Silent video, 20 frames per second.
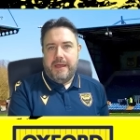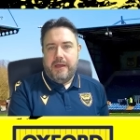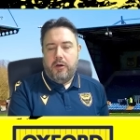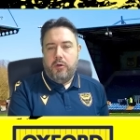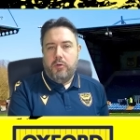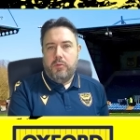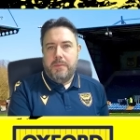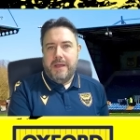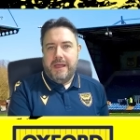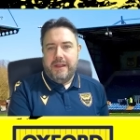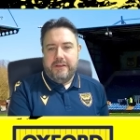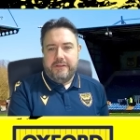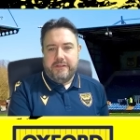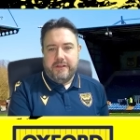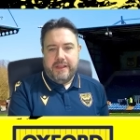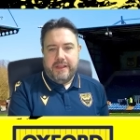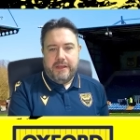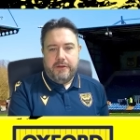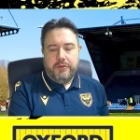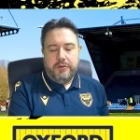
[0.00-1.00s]
old manager
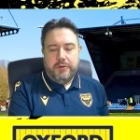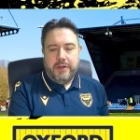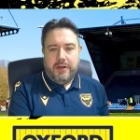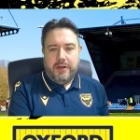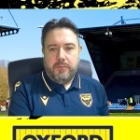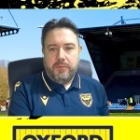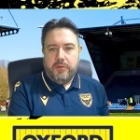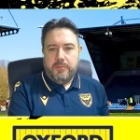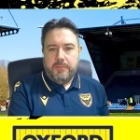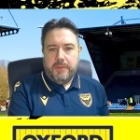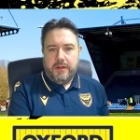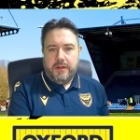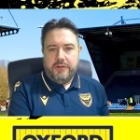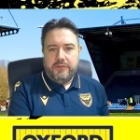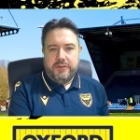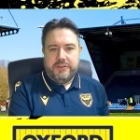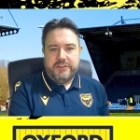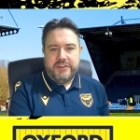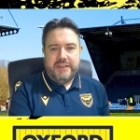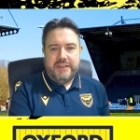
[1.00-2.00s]
now who helped them
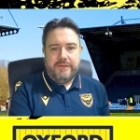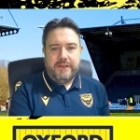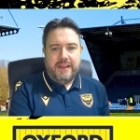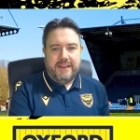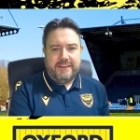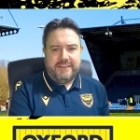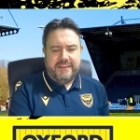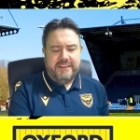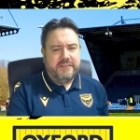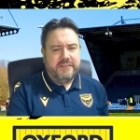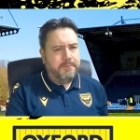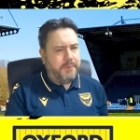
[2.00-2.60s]
underachieve last season.